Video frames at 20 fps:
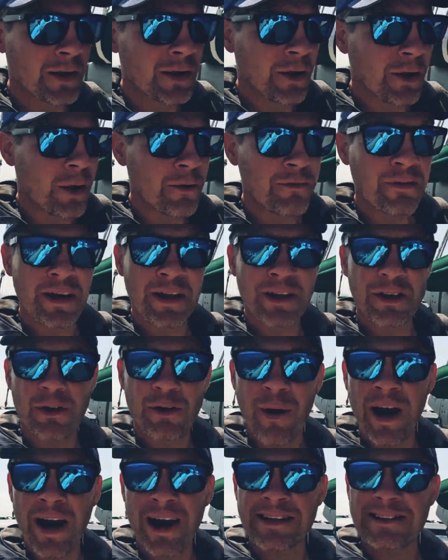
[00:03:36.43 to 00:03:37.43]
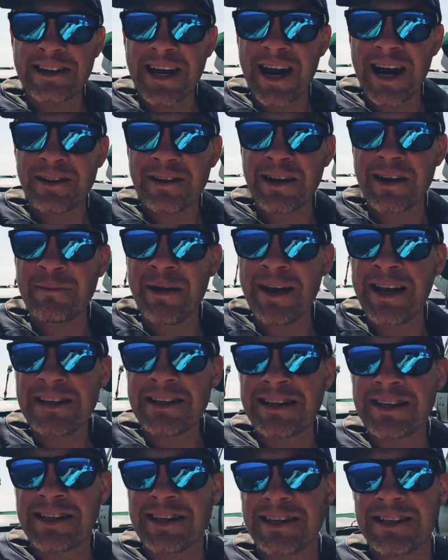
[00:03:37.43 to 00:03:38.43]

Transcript: Hopefully it'll quieten down in a minute.